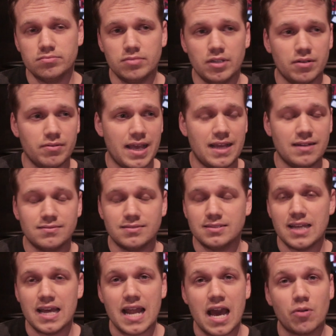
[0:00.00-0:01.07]
you know, 8 to
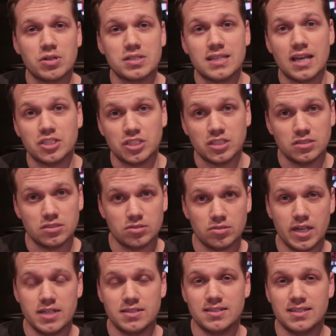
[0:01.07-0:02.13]
10 hour sessions, or
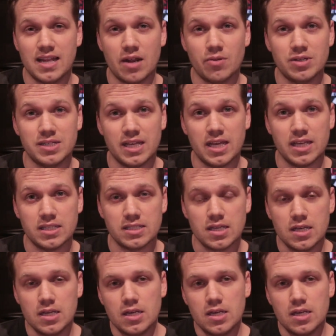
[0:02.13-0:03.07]
8 to 10 hour days.